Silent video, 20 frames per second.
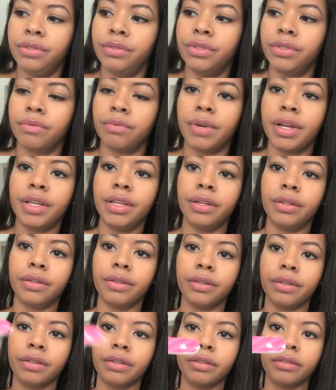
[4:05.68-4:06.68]
use a
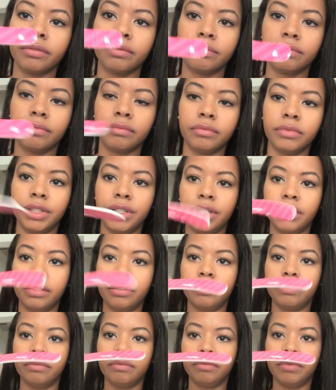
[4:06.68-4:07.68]
regular,
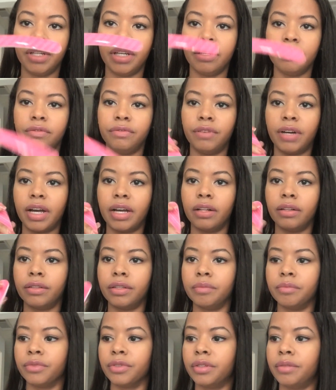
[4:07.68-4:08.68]
nail file,
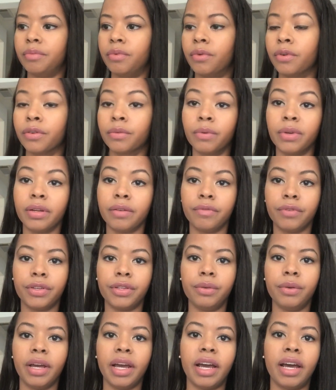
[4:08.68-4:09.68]
emery board, whatever
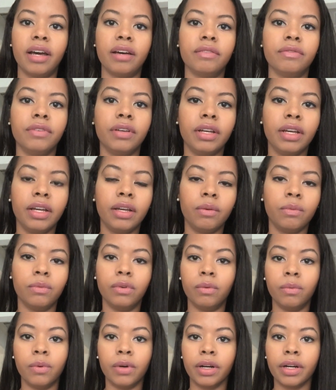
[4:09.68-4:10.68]
you have
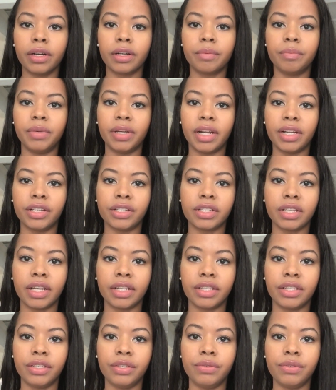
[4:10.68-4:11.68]
will work, but I just
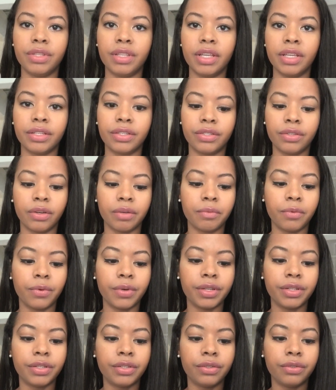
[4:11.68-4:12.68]
like to use this. So I'm
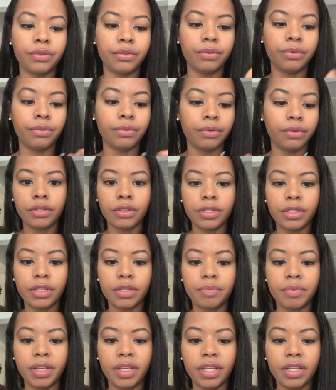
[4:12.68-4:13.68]
going to
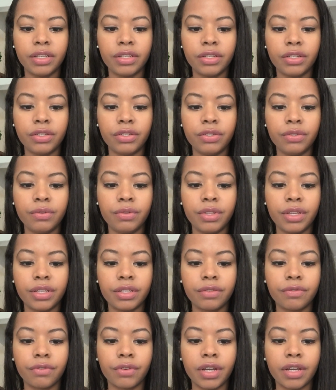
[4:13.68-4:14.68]
just begin to do
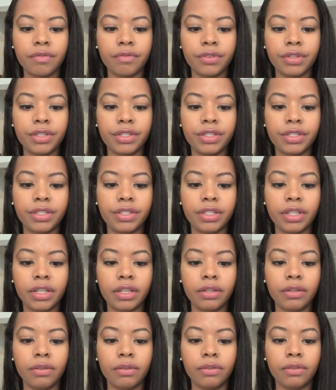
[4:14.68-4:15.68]
this for every
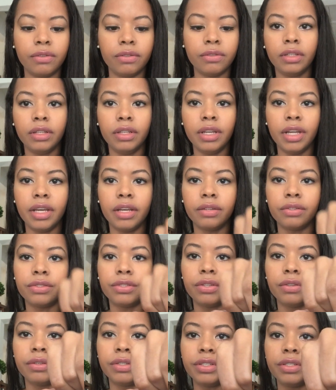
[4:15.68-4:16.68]
single nail.
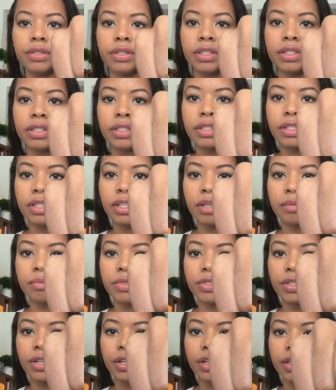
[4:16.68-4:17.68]
So as you can see, I'm
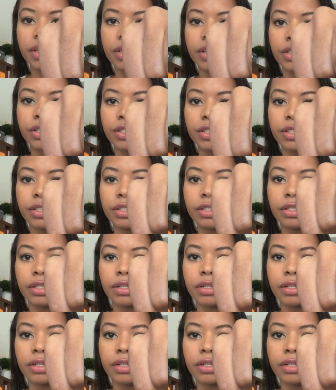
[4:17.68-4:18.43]
starting to just